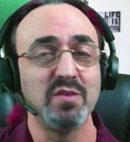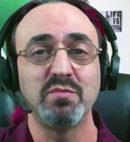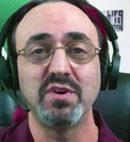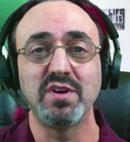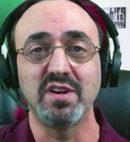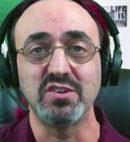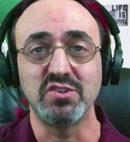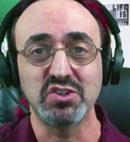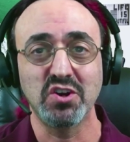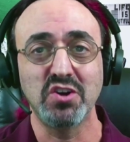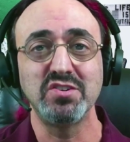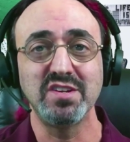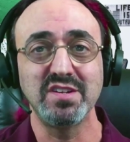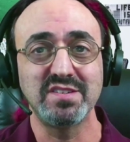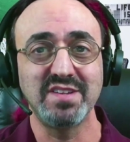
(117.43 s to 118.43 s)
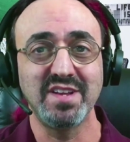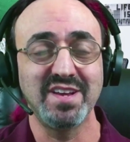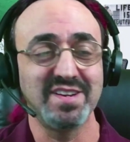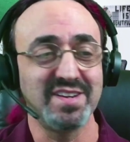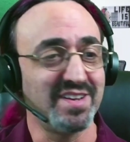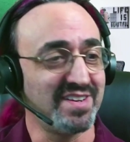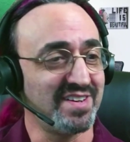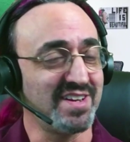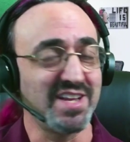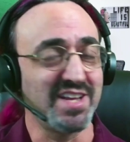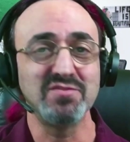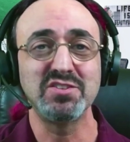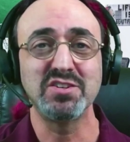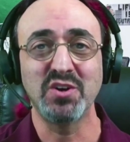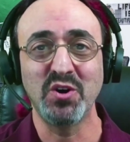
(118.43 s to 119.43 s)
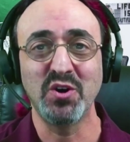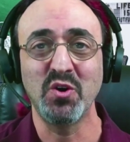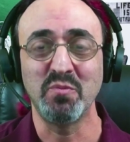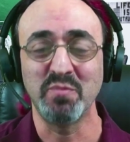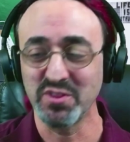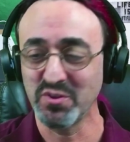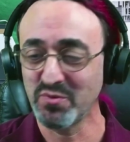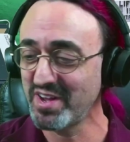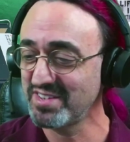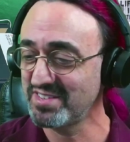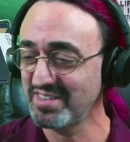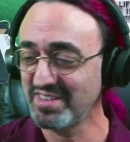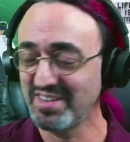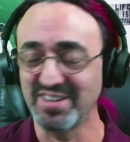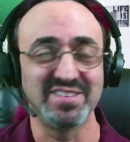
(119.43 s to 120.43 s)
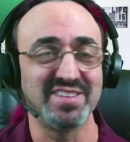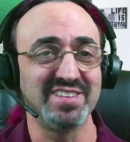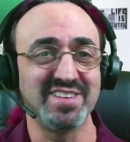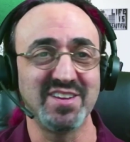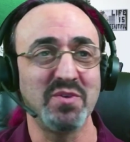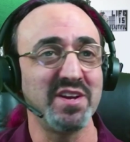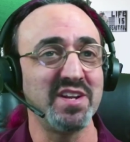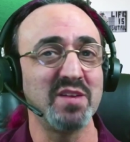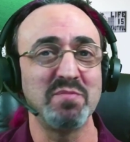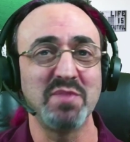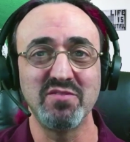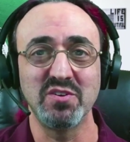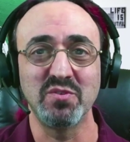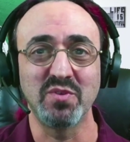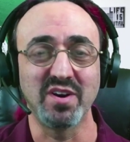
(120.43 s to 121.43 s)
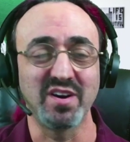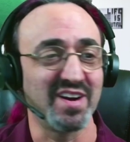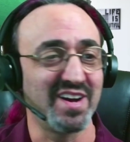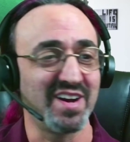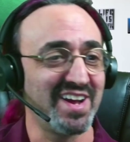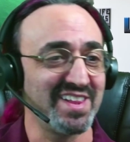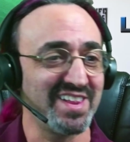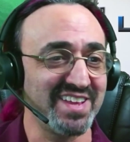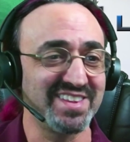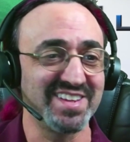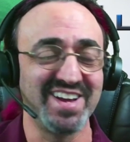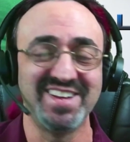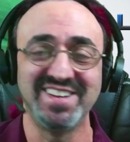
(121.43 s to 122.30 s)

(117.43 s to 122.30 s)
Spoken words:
But a charging stand, it gives it a home. Otherwise, you know, they wind up everywhere. I like